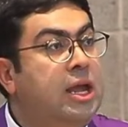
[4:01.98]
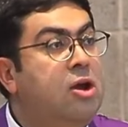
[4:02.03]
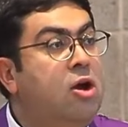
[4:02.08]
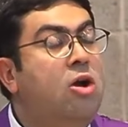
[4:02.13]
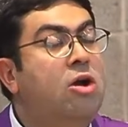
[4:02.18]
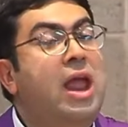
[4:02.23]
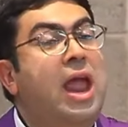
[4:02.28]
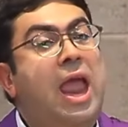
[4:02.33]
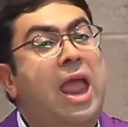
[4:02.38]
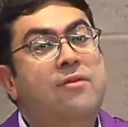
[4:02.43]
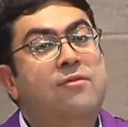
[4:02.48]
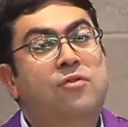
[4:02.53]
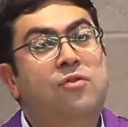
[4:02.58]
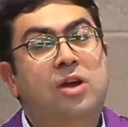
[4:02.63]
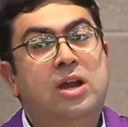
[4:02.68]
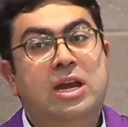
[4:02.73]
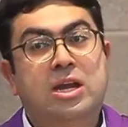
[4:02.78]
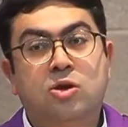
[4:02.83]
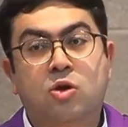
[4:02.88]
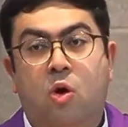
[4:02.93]
on
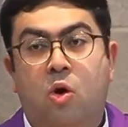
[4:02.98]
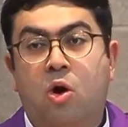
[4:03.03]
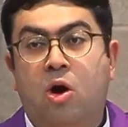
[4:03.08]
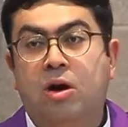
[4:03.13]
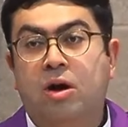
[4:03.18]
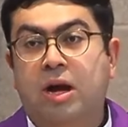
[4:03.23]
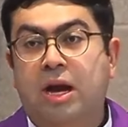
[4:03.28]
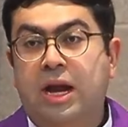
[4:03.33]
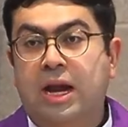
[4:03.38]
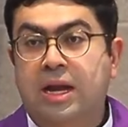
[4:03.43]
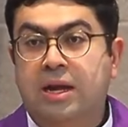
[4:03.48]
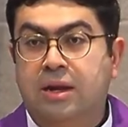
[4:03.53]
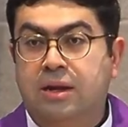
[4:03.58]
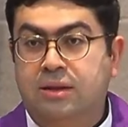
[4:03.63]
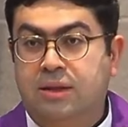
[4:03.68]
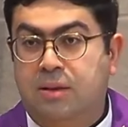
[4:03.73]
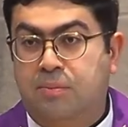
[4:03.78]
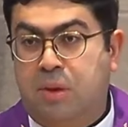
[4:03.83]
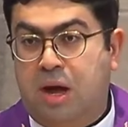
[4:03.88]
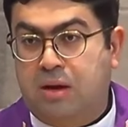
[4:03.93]
every door in the
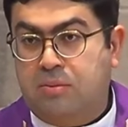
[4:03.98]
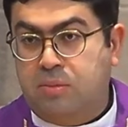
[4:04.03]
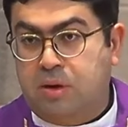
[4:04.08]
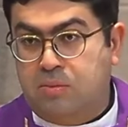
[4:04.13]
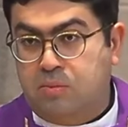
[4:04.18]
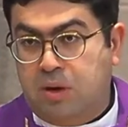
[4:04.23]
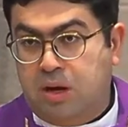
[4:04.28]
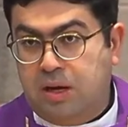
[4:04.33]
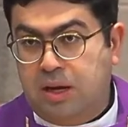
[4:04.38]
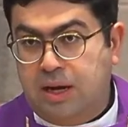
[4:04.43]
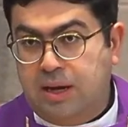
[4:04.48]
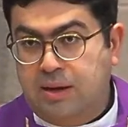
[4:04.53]
apartment building.